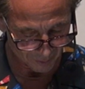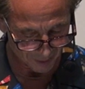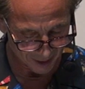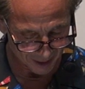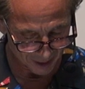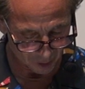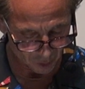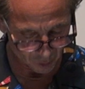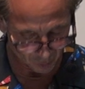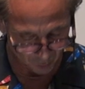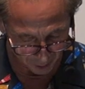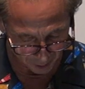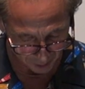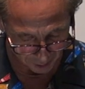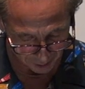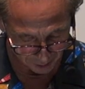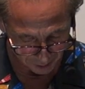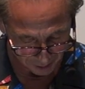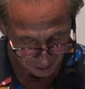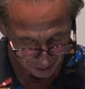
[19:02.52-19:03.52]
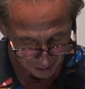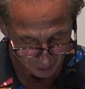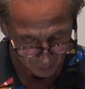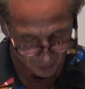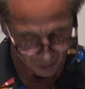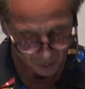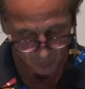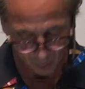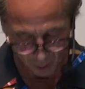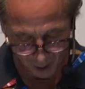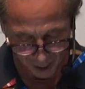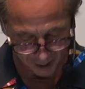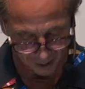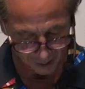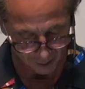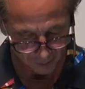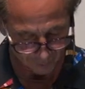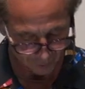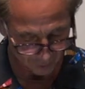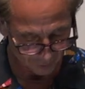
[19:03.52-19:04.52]
made drunk with wine
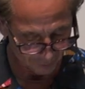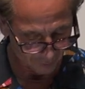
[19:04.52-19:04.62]
of her